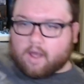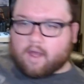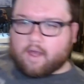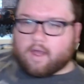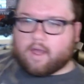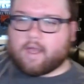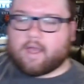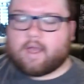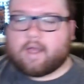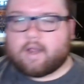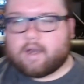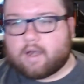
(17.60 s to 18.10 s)

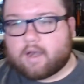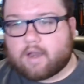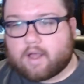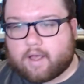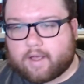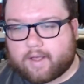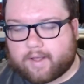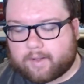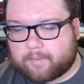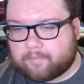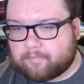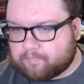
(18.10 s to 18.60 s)
And
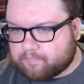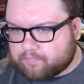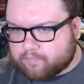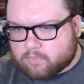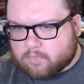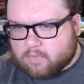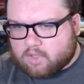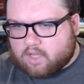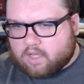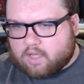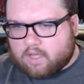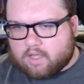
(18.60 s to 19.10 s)

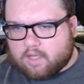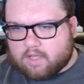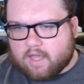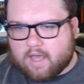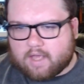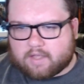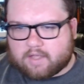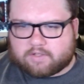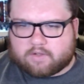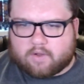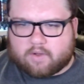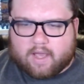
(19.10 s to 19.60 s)
yeah,
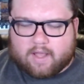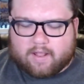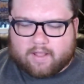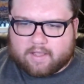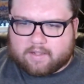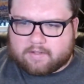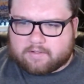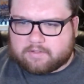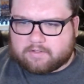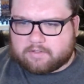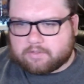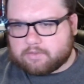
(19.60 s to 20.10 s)
so I
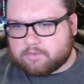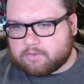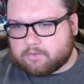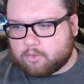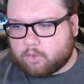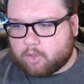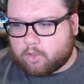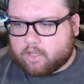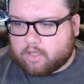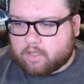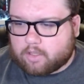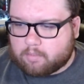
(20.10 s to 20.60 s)
like to
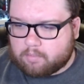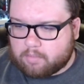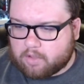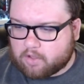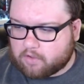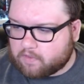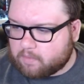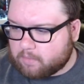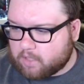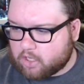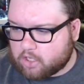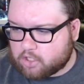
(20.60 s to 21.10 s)
build
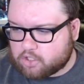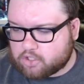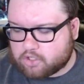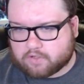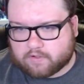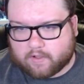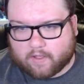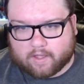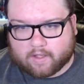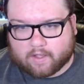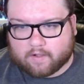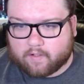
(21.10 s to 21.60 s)
the miniatures.
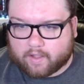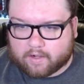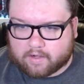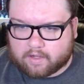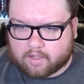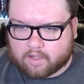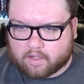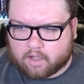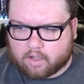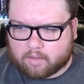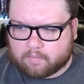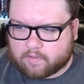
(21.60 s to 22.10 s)
I like collecting
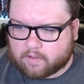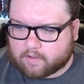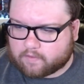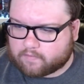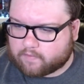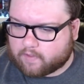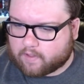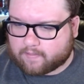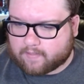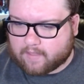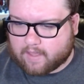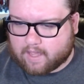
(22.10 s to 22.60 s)
them, things
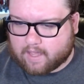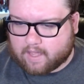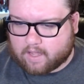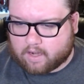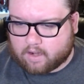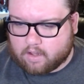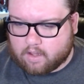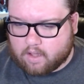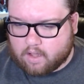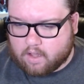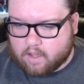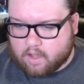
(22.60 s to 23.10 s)
like that.
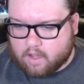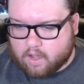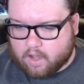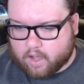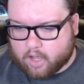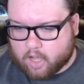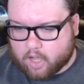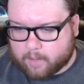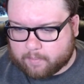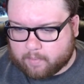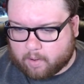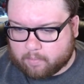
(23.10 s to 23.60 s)

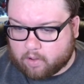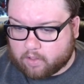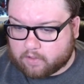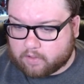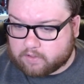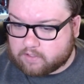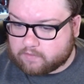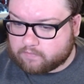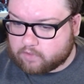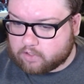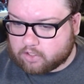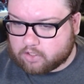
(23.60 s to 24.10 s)
I'm
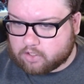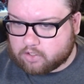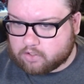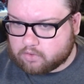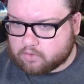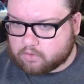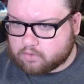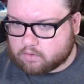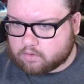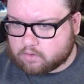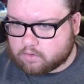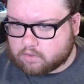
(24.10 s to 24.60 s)
relatively
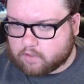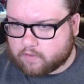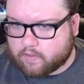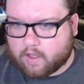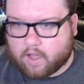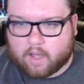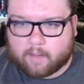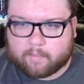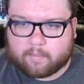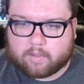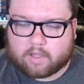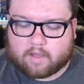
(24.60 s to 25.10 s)
new to the
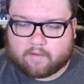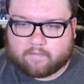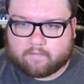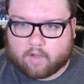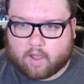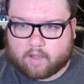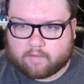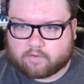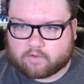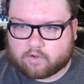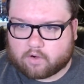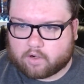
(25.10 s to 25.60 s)
hobby. I
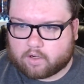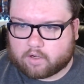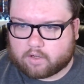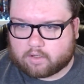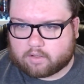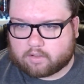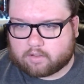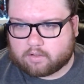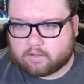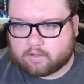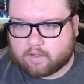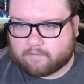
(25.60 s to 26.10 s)
started
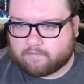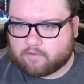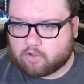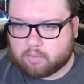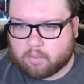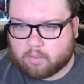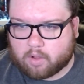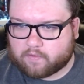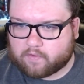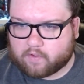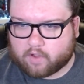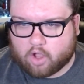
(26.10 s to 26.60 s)
a few
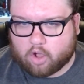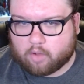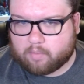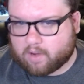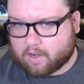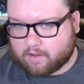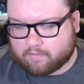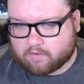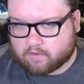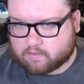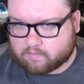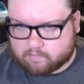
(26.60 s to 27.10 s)
months ago, but
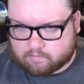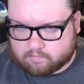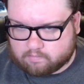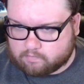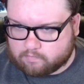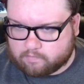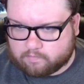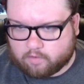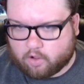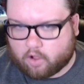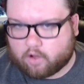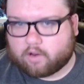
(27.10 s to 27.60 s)
I've just
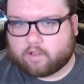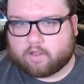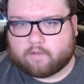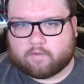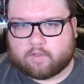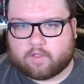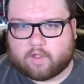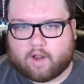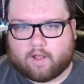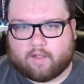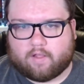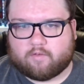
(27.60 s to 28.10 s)
fallen in love with
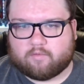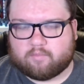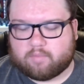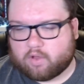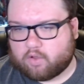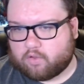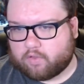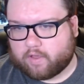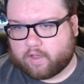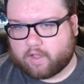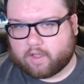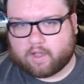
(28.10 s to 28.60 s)
it. I love
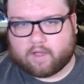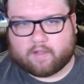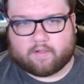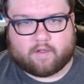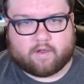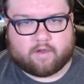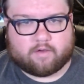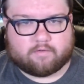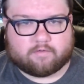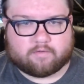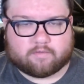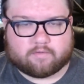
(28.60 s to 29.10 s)
building. I love